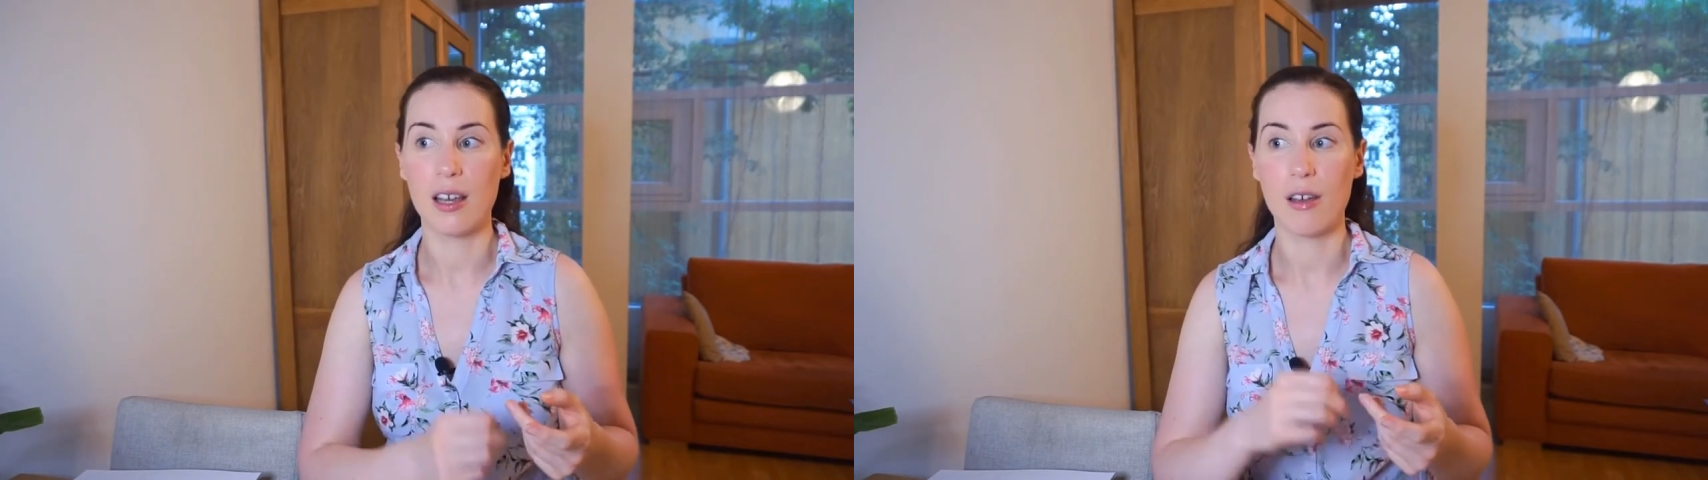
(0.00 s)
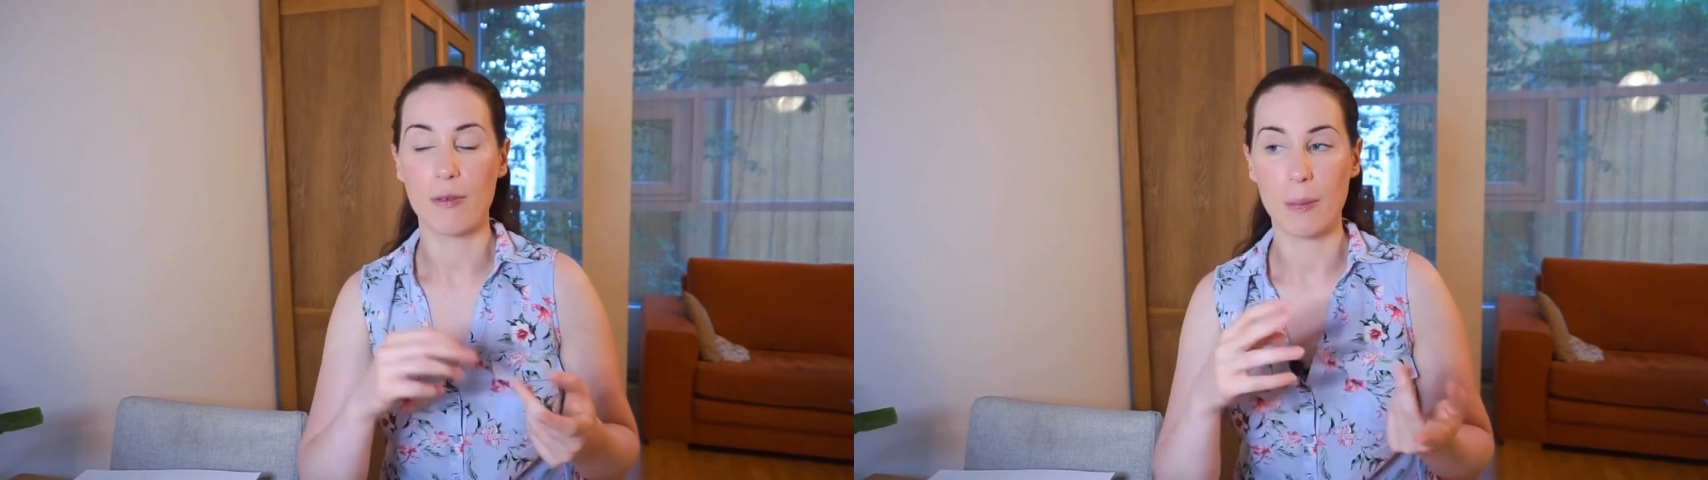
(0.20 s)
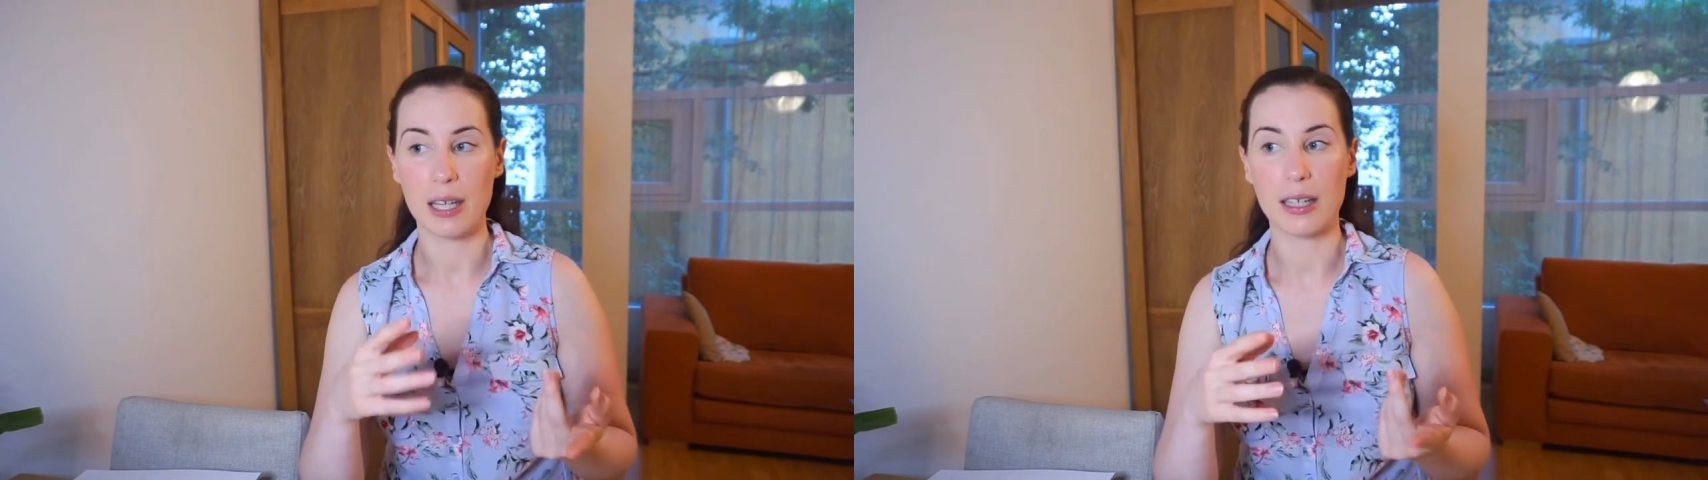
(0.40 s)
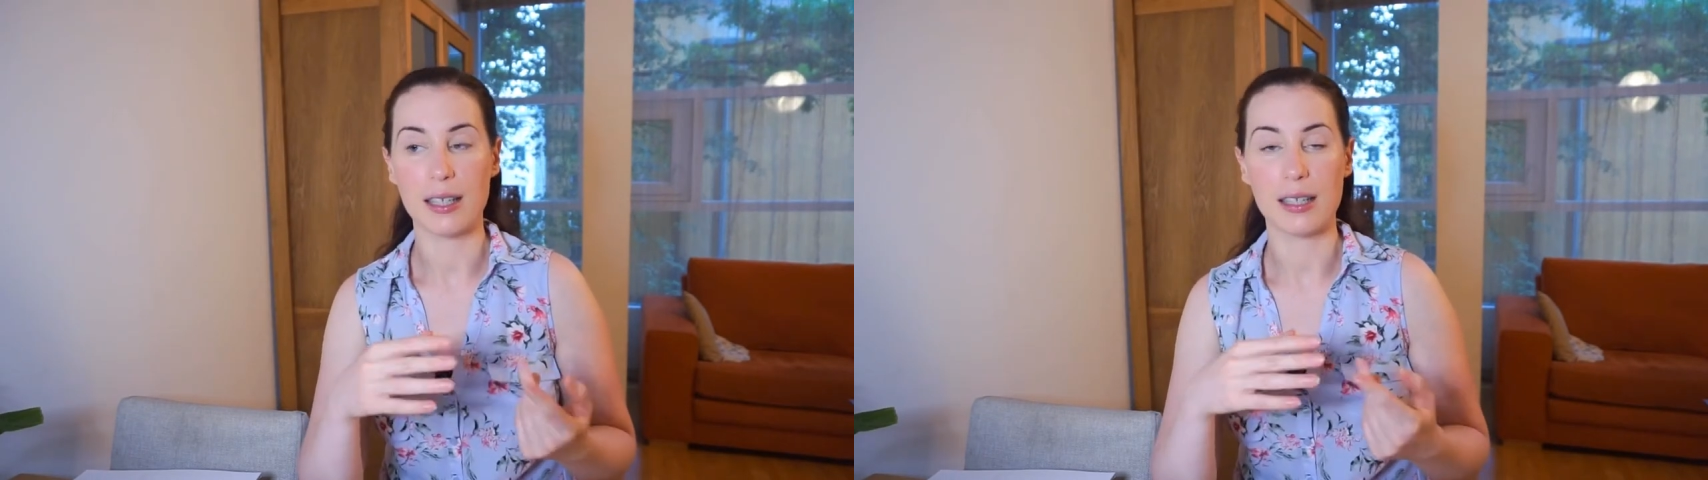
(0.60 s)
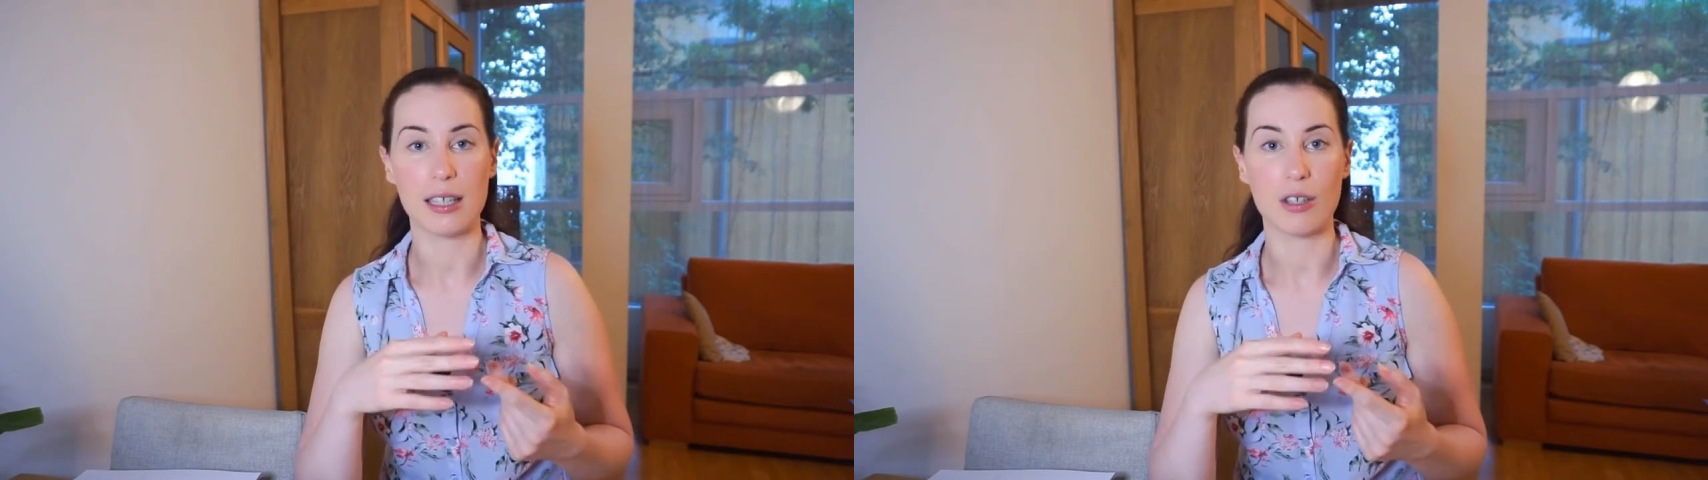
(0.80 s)
from the
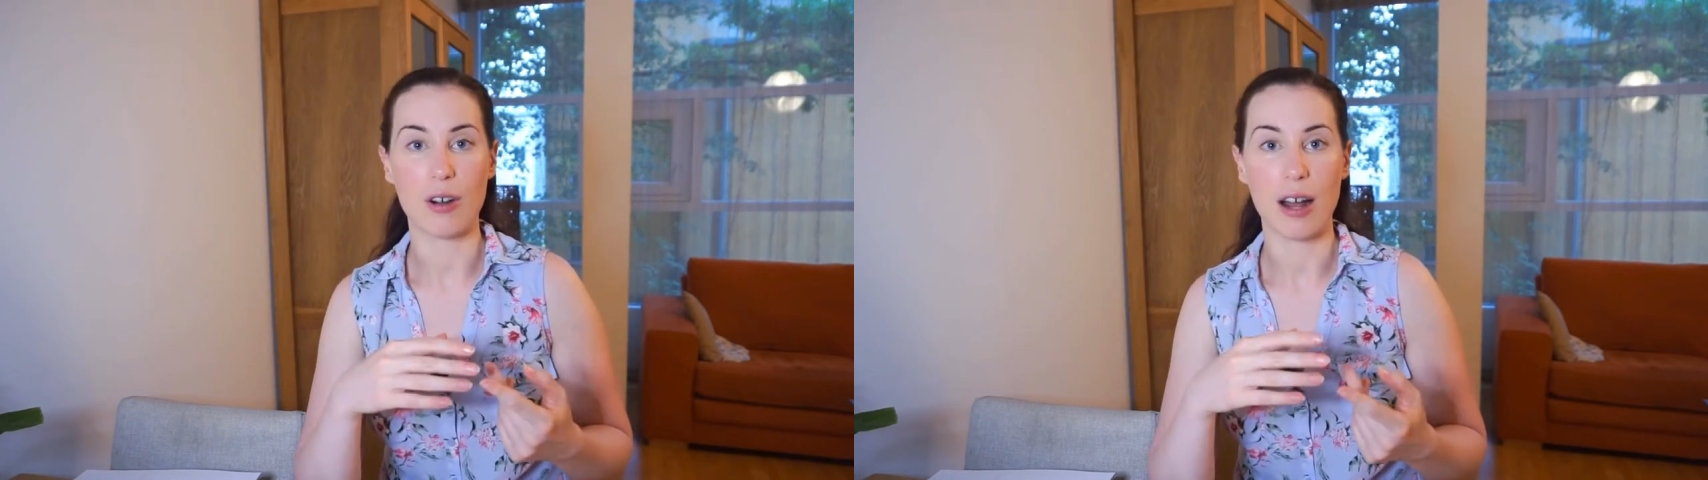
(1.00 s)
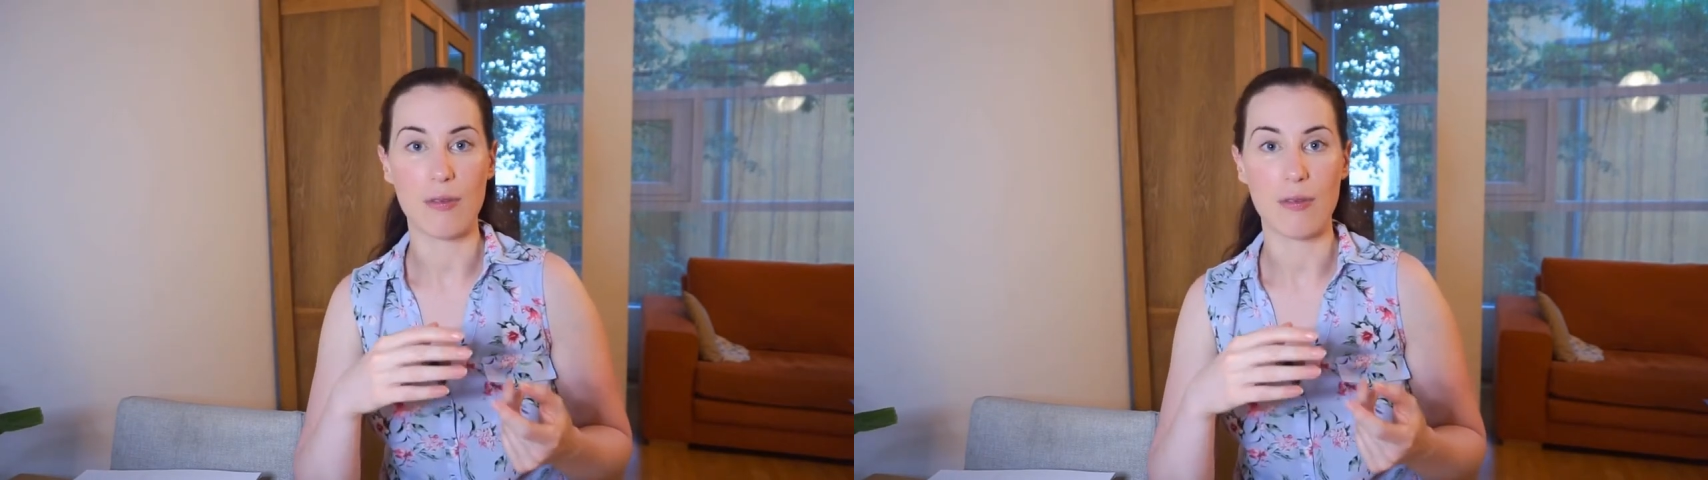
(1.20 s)
existing draft,